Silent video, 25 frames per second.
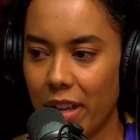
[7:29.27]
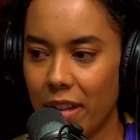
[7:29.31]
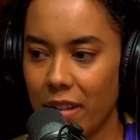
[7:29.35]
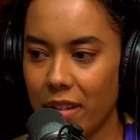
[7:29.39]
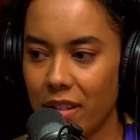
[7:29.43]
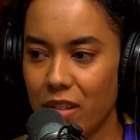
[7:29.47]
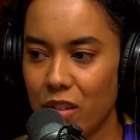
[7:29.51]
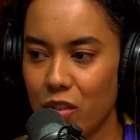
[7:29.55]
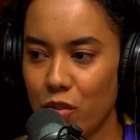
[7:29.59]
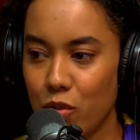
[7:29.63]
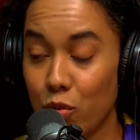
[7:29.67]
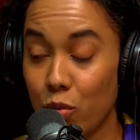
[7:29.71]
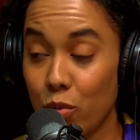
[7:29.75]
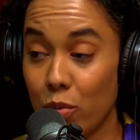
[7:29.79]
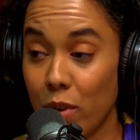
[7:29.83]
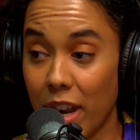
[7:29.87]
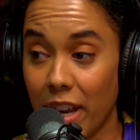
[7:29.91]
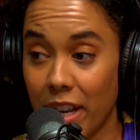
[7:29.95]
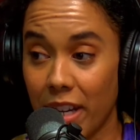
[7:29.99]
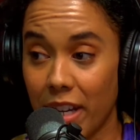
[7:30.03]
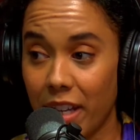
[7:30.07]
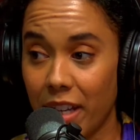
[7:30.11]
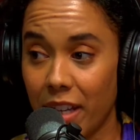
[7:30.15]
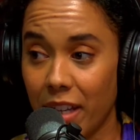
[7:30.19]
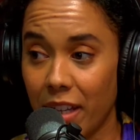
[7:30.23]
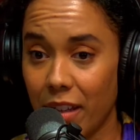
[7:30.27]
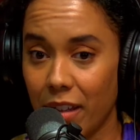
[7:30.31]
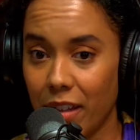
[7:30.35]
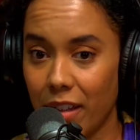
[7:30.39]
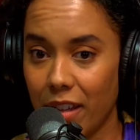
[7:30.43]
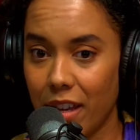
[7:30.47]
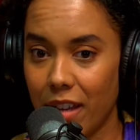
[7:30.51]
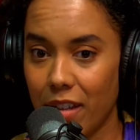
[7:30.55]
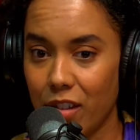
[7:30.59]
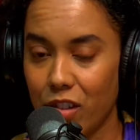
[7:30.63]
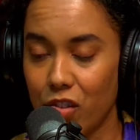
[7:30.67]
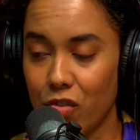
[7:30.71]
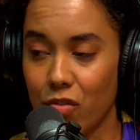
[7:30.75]
into writing,
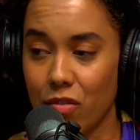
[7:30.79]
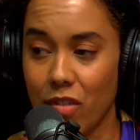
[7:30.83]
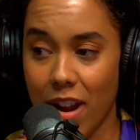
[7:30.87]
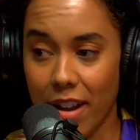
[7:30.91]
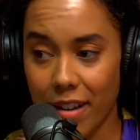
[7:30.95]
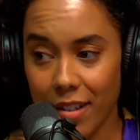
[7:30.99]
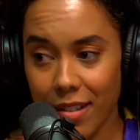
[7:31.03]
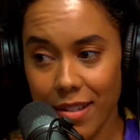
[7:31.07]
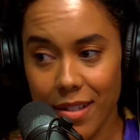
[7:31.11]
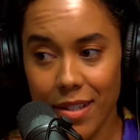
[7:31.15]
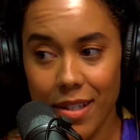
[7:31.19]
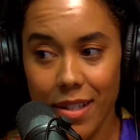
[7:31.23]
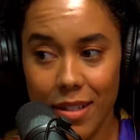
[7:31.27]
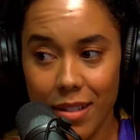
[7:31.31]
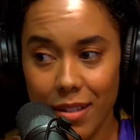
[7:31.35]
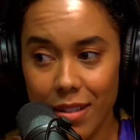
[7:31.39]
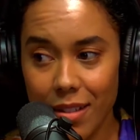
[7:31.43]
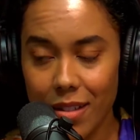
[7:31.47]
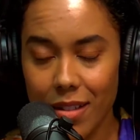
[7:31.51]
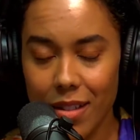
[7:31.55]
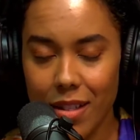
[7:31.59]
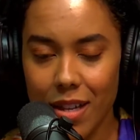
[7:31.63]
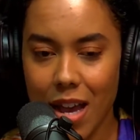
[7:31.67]
directing,